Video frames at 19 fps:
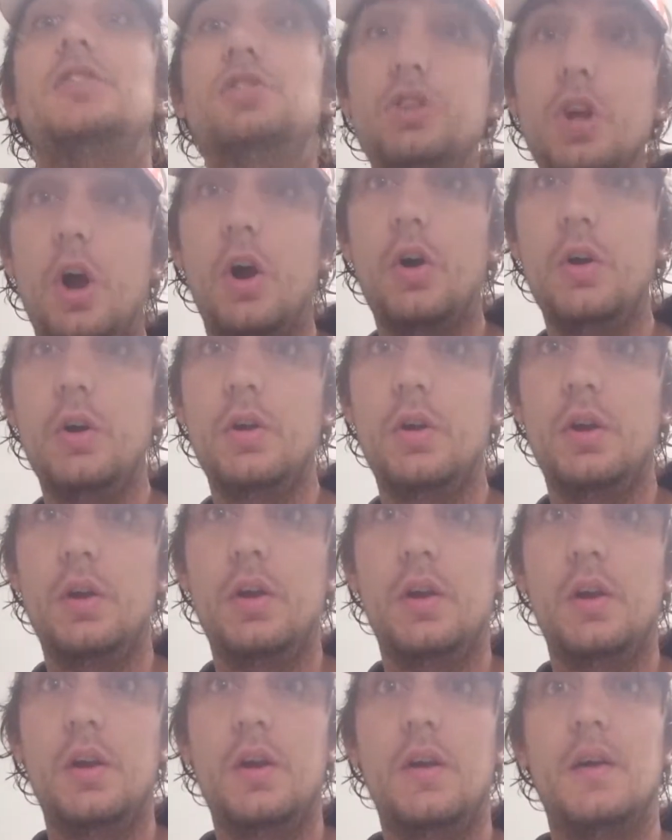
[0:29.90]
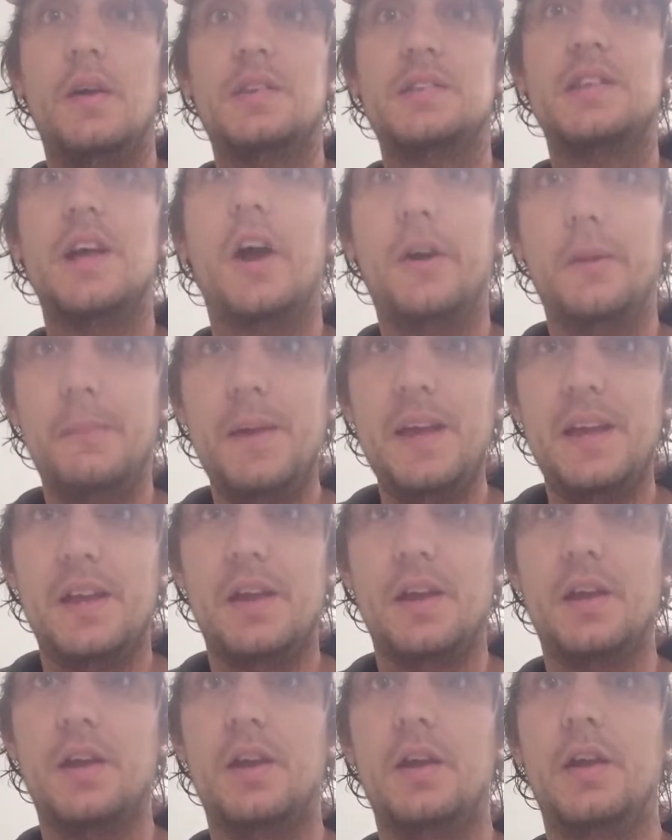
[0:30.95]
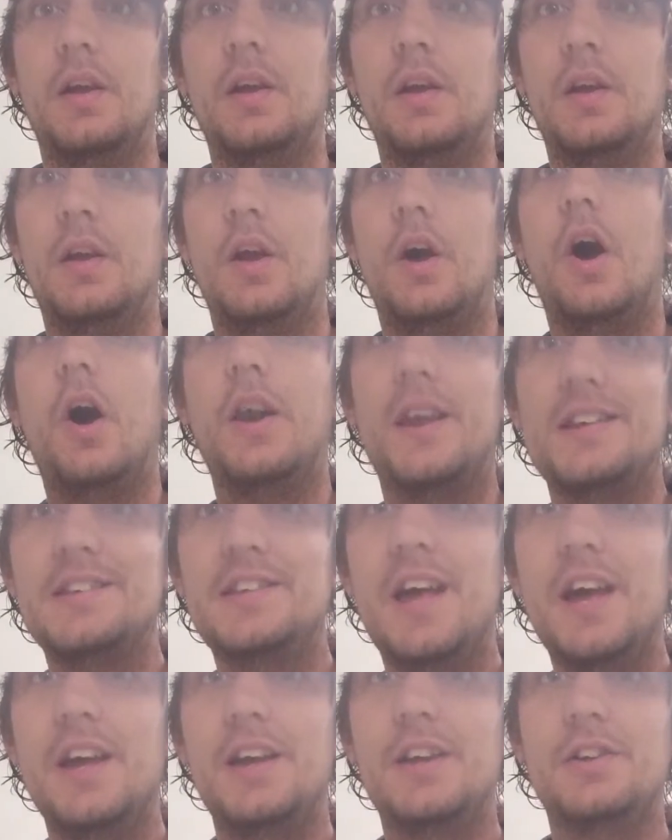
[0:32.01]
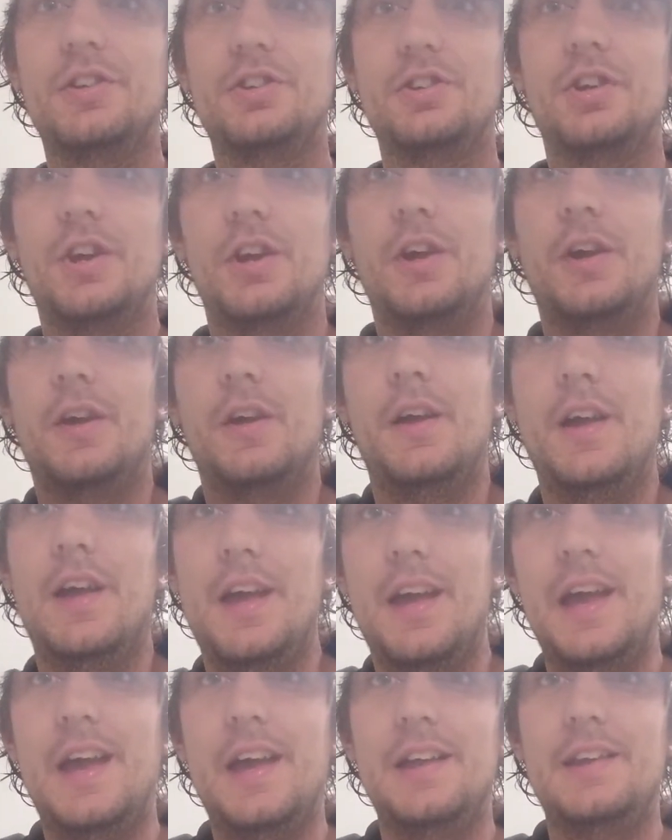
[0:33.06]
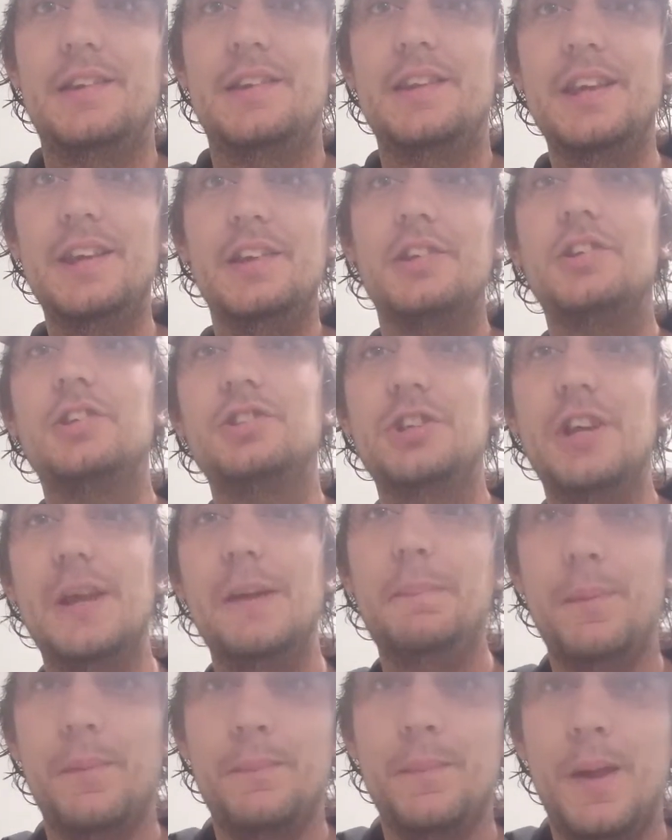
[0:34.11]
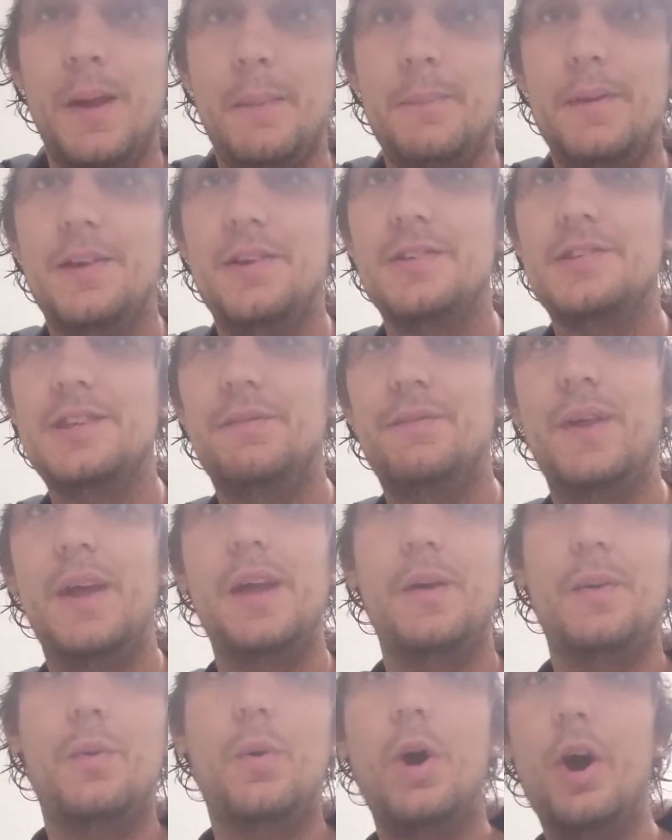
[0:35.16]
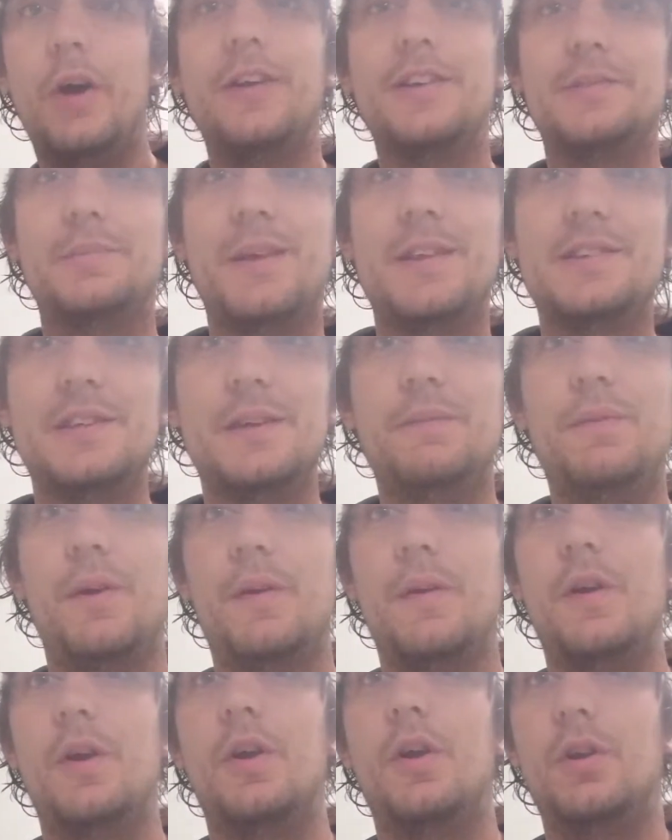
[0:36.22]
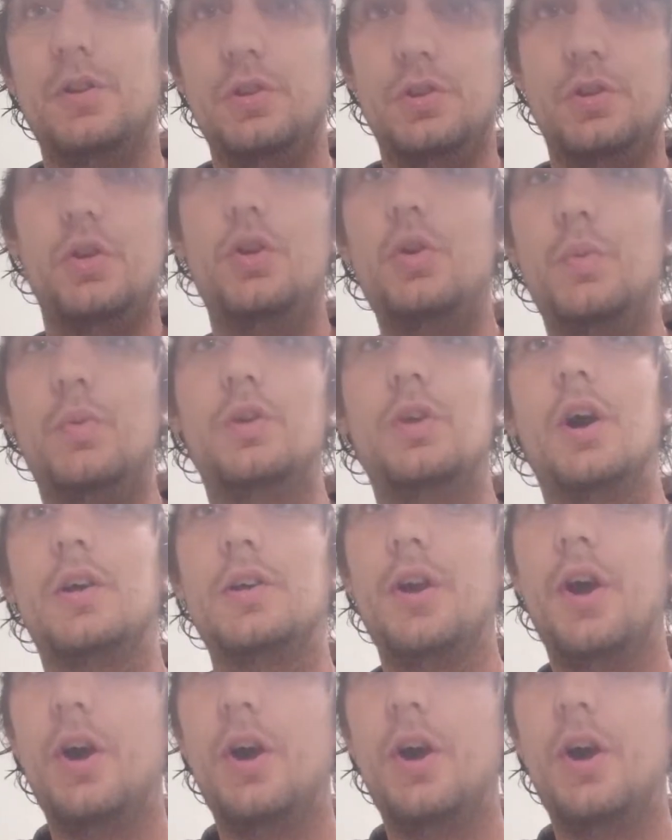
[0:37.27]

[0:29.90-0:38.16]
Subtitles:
a show starring me on a stage. And tickets are cheap, because if they were expensive, you will not